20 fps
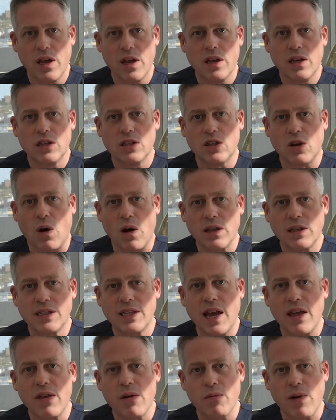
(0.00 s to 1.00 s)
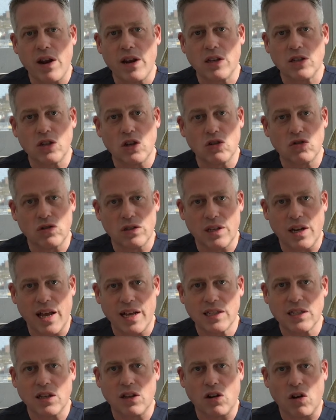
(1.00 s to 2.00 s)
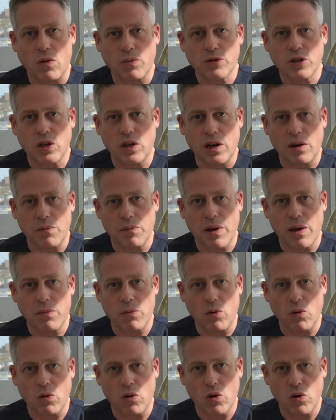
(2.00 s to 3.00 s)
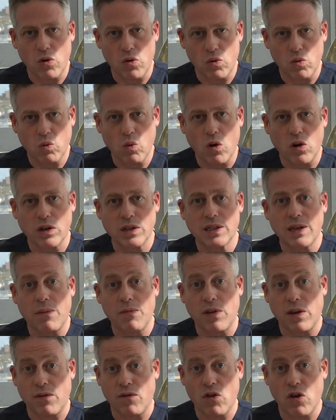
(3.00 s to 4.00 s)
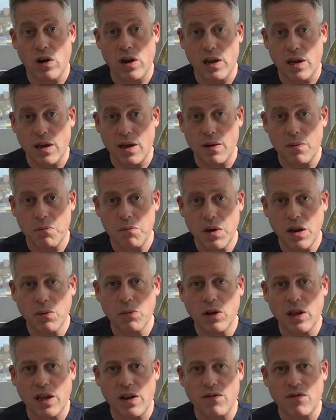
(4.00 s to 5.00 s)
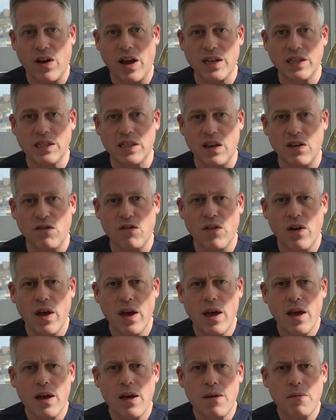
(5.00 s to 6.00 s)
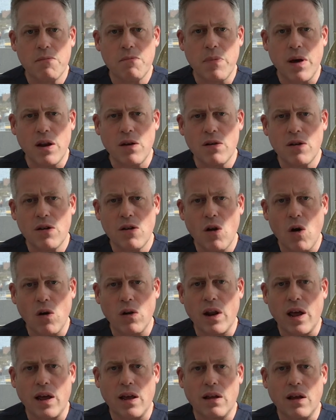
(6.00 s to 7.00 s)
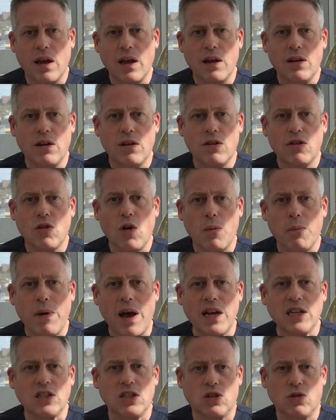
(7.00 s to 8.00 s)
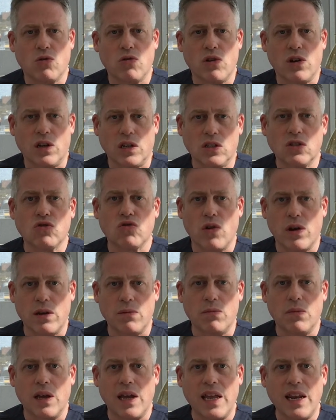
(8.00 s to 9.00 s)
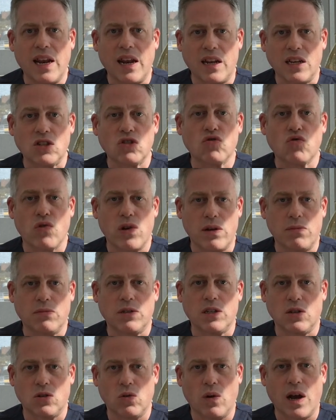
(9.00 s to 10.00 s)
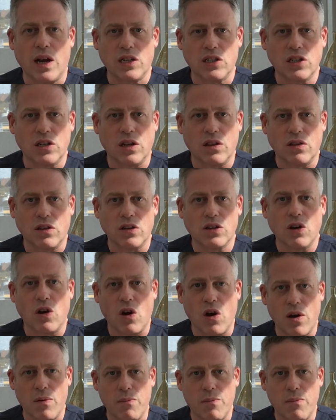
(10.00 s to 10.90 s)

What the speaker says: So I'd say that radiosurgery is an excellent option in people who want something very minimally invasive, but not patients who are in an extreme situation at the time.